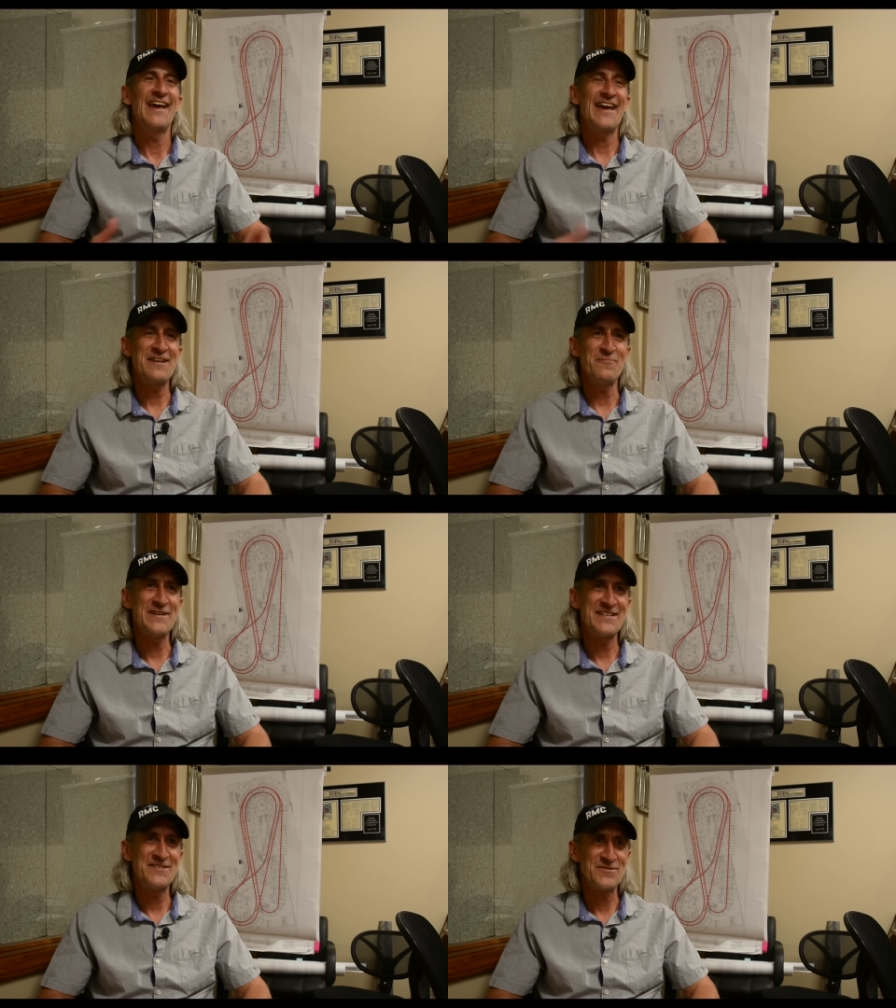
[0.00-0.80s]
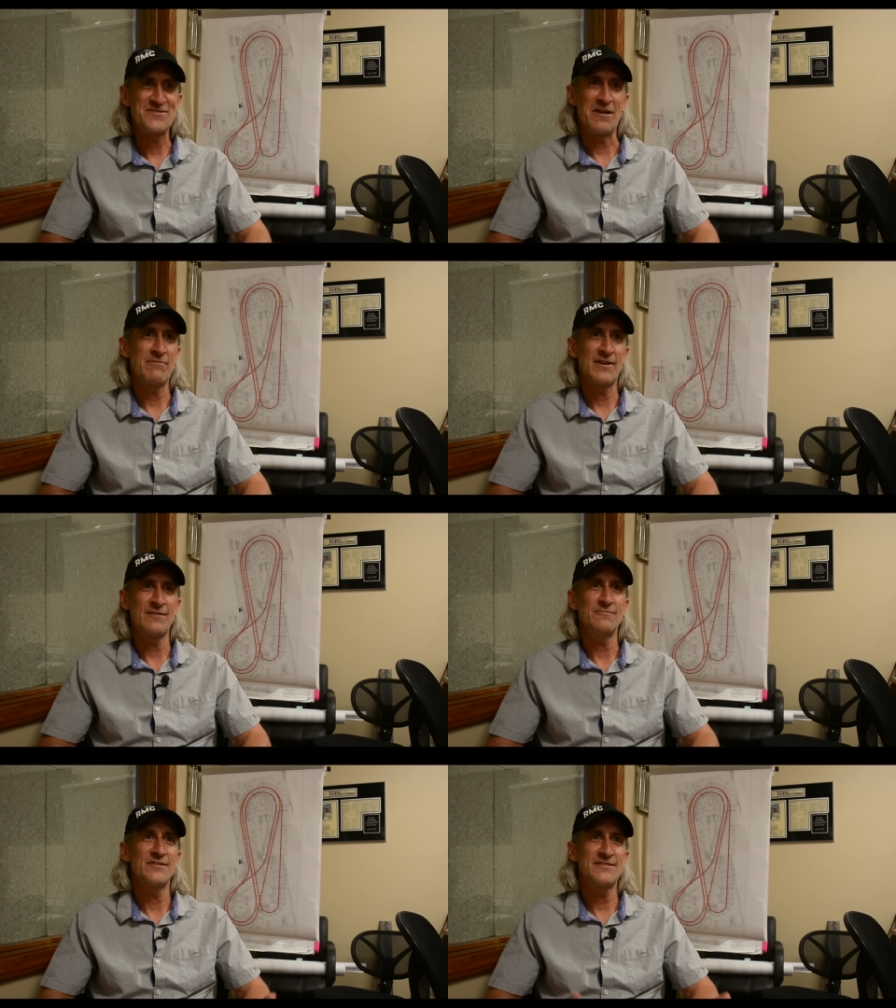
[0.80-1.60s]
hey, we can do
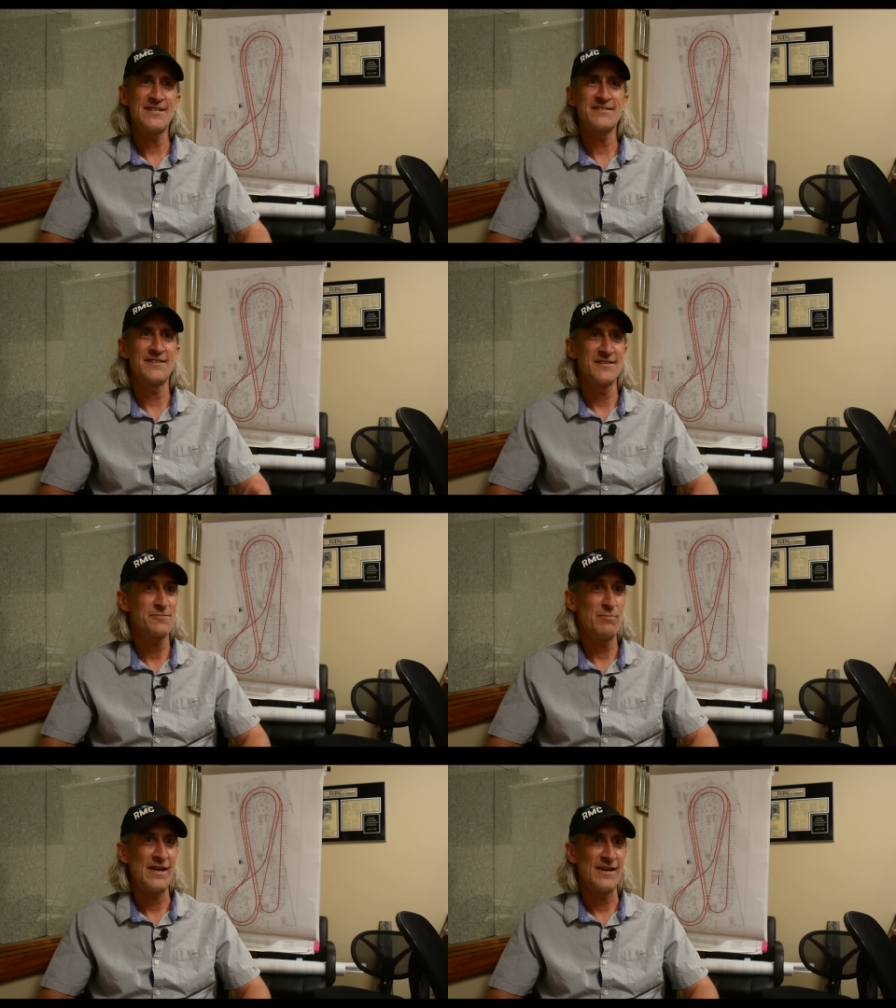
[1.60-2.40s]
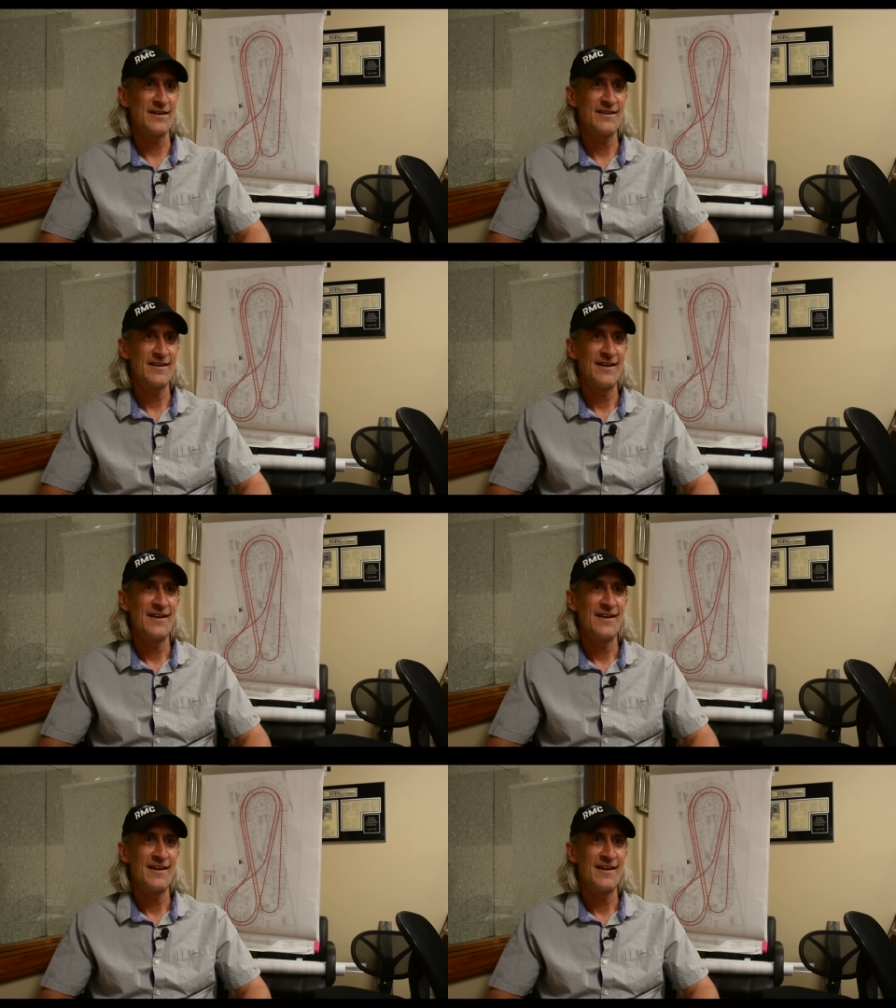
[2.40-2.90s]
something with seats that spin.